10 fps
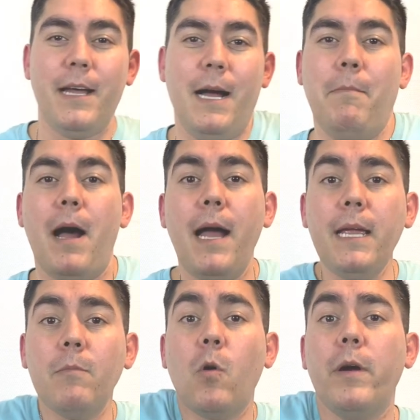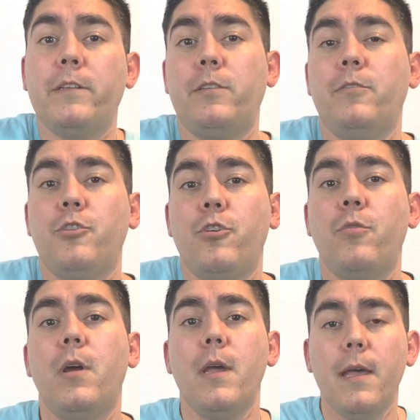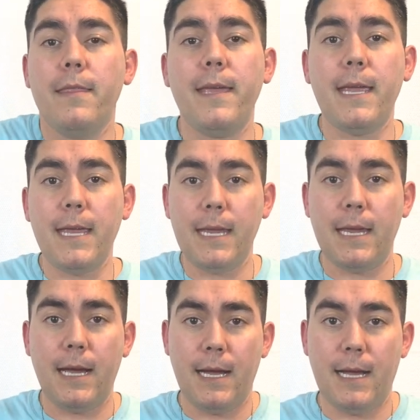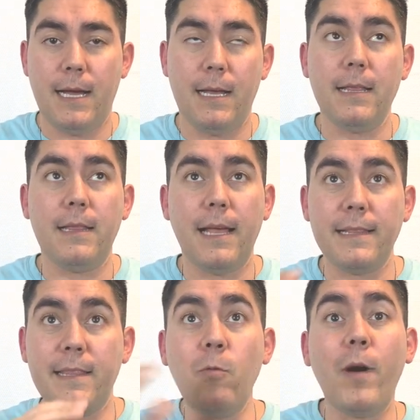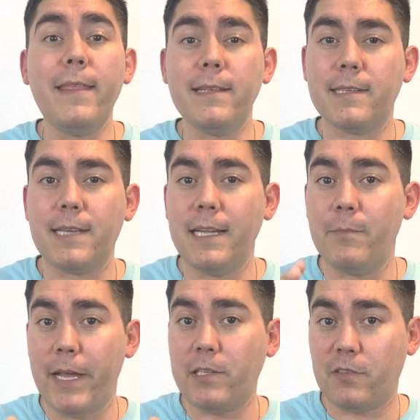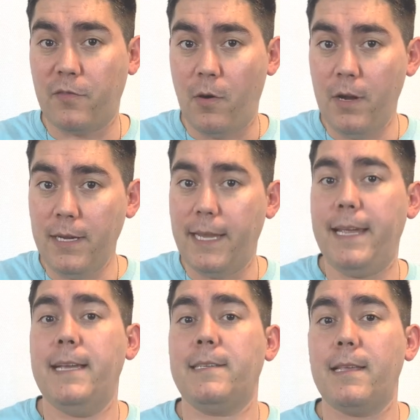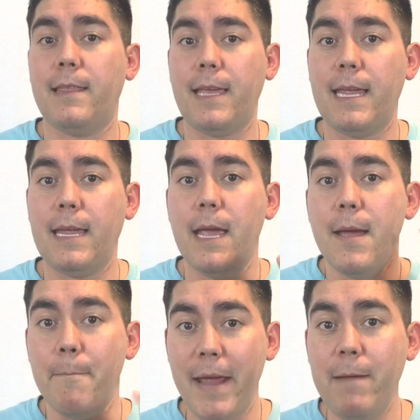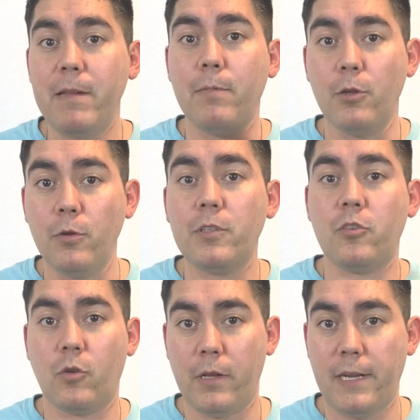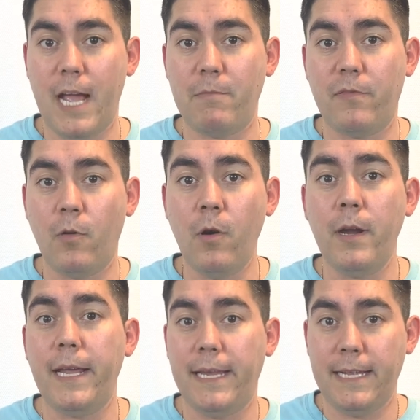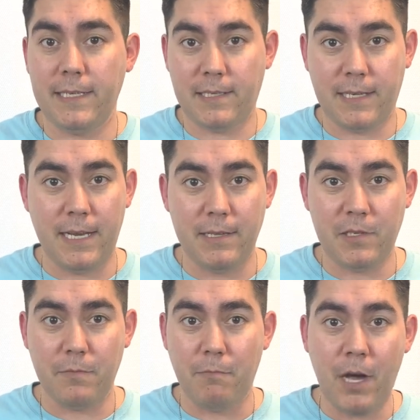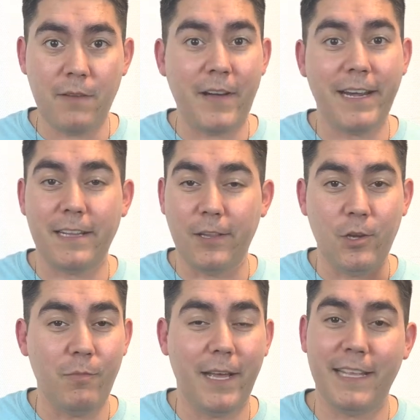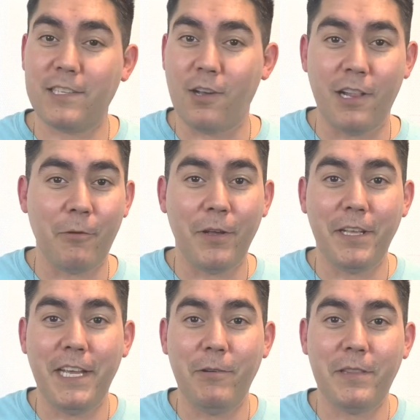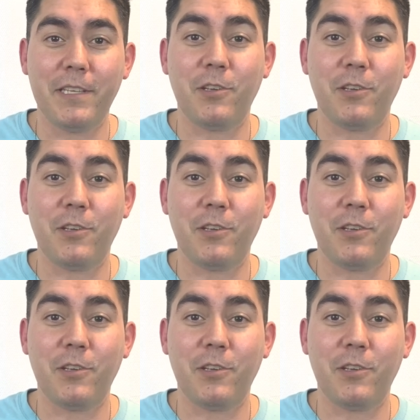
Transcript: Um, I am going to do the... Uh, The way this design, the basis for it, is the baby balloon tutorial that I had before, and I just kind of just modified it a little bit. That's all I really did with it.